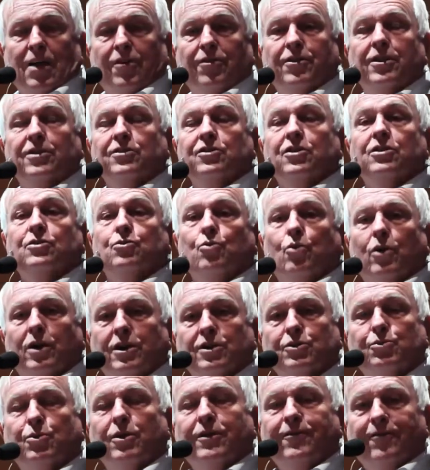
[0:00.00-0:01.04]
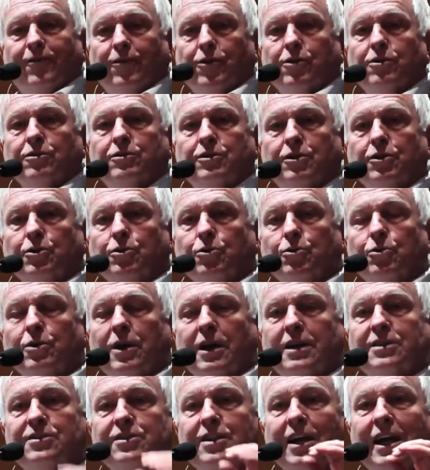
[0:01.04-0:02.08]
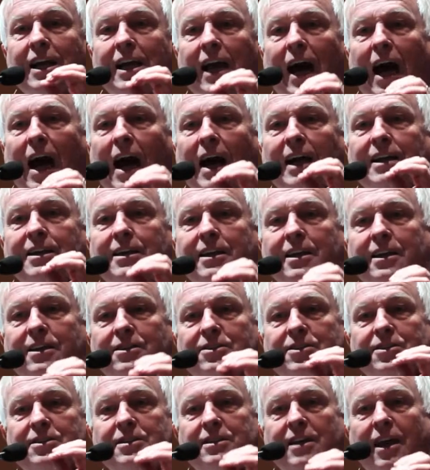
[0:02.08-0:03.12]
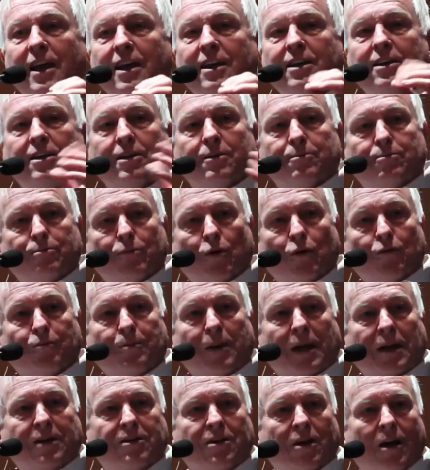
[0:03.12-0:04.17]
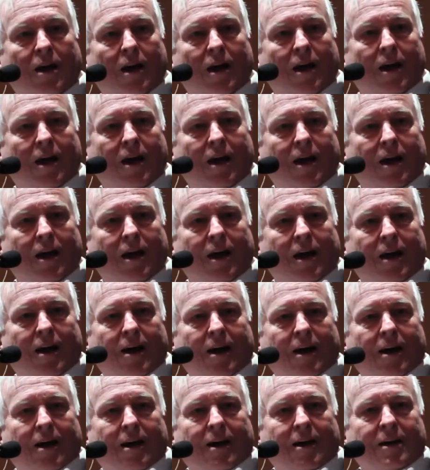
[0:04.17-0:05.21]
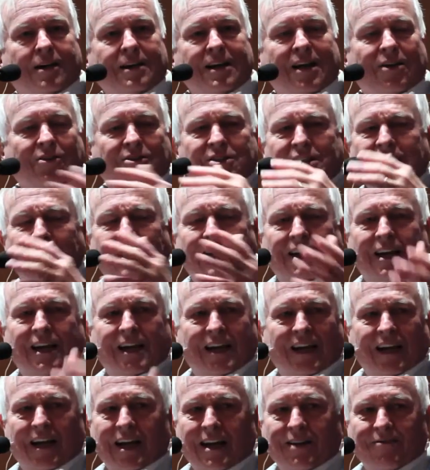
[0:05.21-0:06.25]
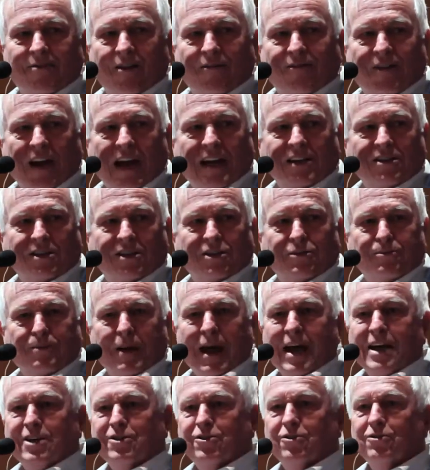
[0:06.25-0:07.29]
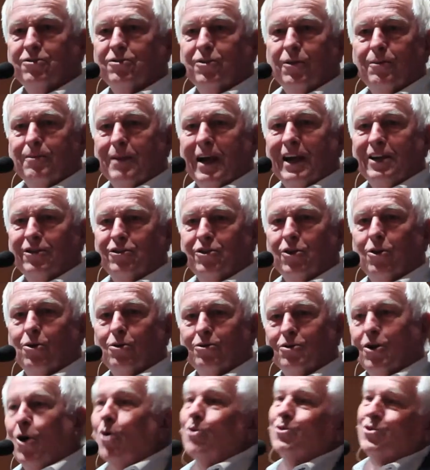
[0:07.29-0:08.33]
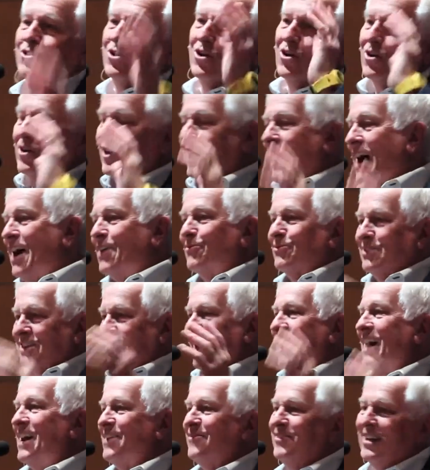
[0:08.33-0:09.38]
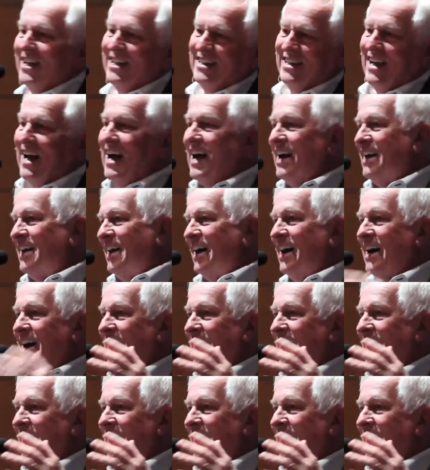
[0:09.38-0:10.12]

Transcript: This is what is referred to as the God is dead movement. Now, it's not like a lot of evangelist pastors would make jokes. Oh, sure, God was alive and he died.